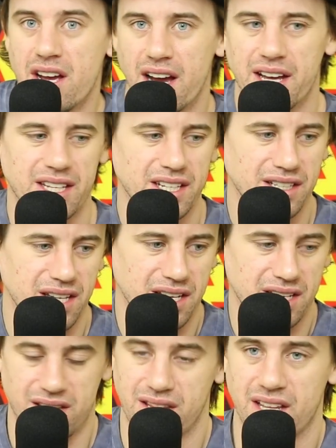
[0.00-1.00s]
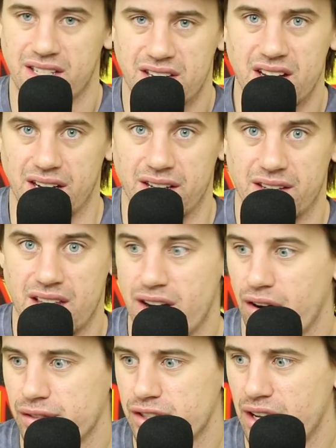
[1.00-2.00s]
And that's it.
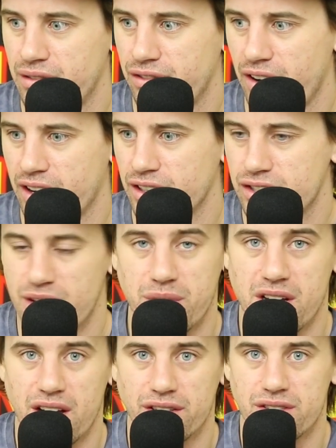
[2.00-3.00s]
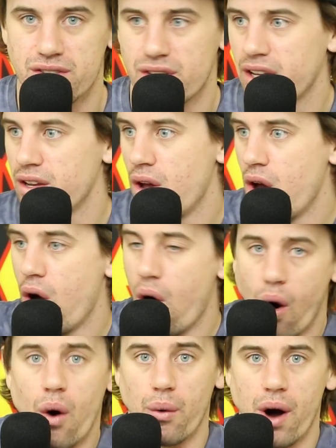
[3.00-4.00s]
Then all of a sudden fucking somebody else is like,
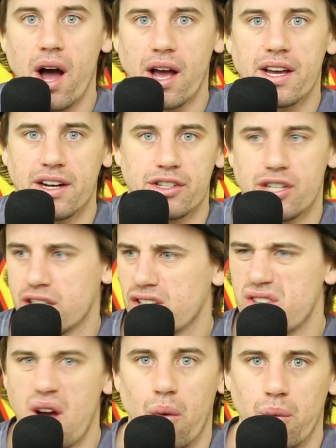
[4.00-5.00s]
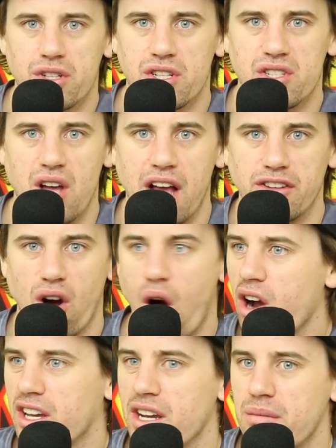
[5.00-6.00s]
oh, I got to check this out. What's this guy
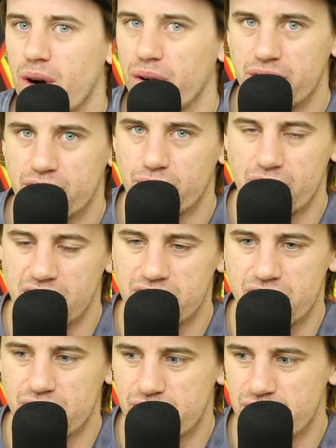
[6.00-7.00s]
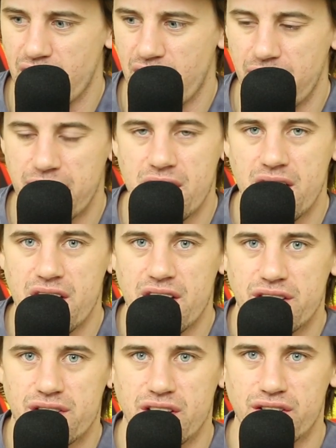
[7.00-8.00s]
talking about? It creates this
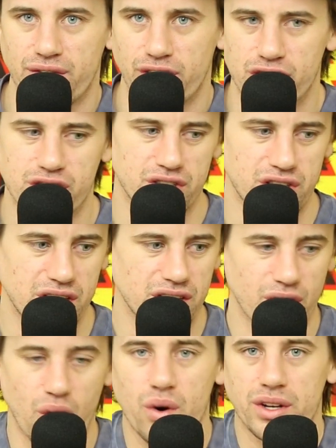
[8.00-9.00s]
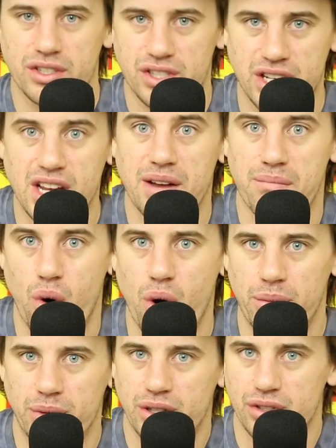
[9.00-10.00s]
sense of urgency to go and see it
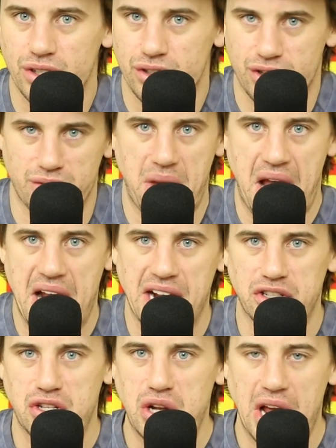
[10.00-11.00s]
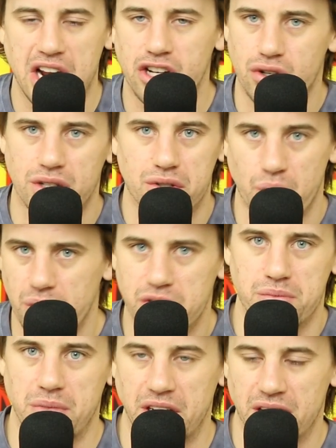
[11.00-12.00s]
more, because there's some angst and hatred
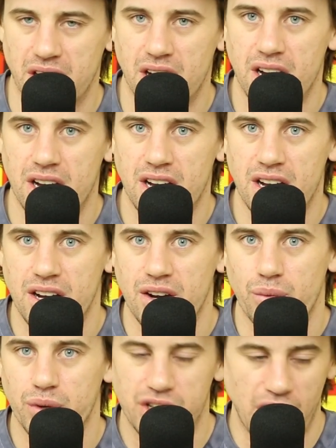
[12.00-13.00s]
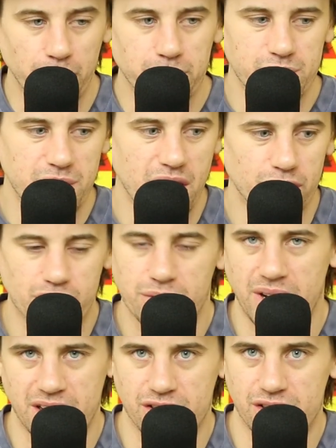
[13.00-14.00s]
towards me, which helps me out
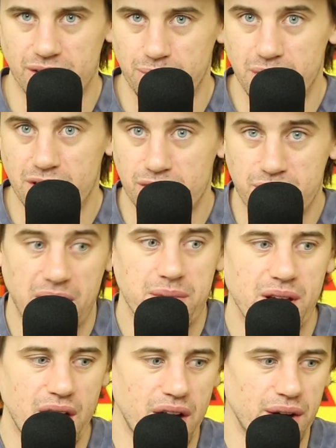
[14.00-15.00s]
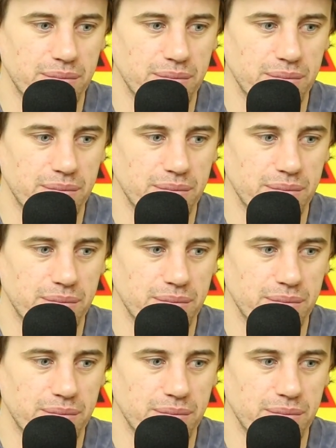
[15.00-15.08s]
tremendously, because maybe